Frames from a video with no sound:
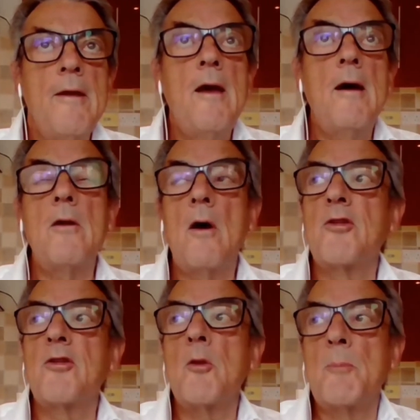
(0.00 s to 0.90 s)
Yeah, no, I
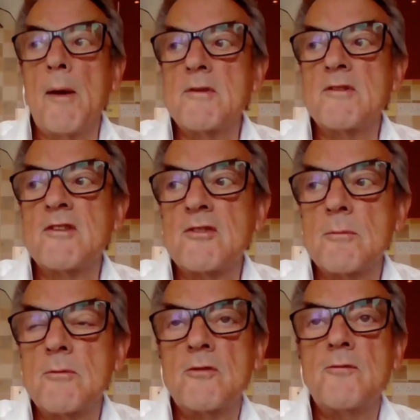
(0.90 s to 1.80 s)
think the payment system
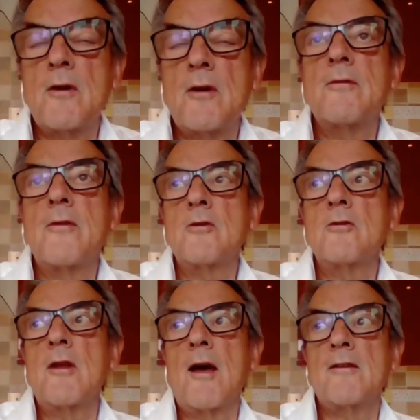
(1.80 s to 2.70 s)
is in very, very good
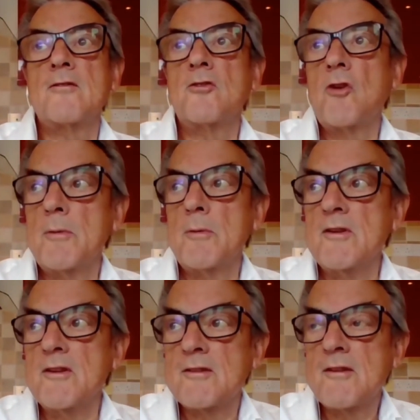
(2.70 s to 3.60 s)
hands. The trouble
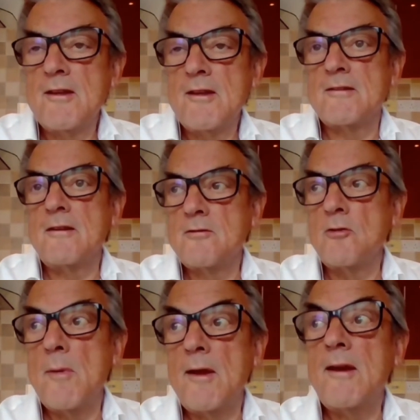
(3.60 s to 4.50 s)
is, it's in too
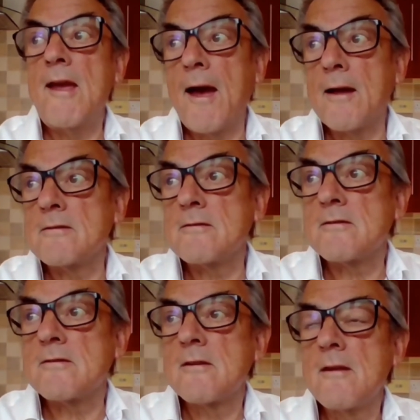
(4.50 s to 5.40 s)
many
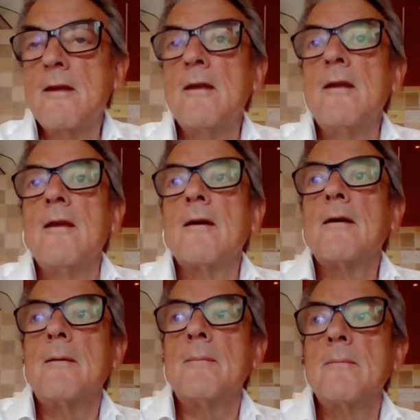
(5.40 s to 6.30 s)
hands.
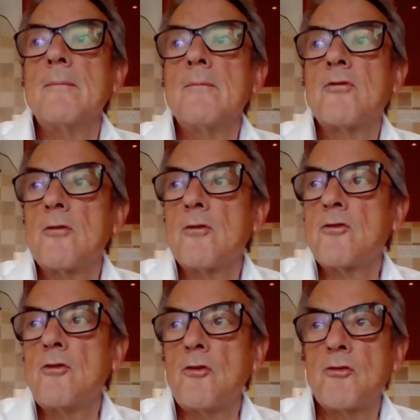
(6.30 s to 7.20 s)
So there's
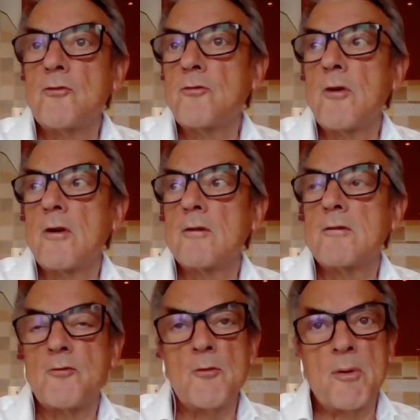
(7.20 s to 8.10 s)
lots of
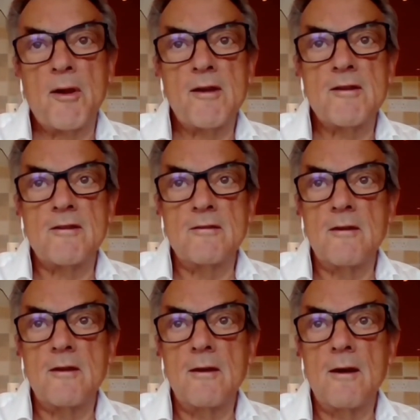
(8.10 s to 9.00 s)
different players in
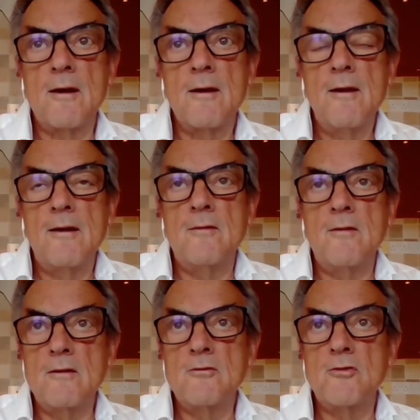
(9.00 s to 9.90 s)
the
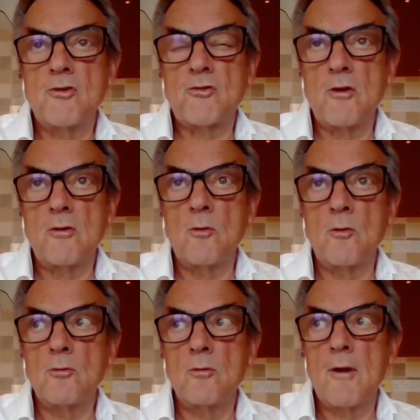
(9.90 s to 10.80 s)
industry,
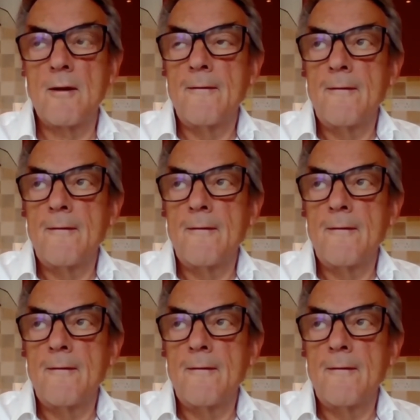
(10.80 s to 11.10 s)
all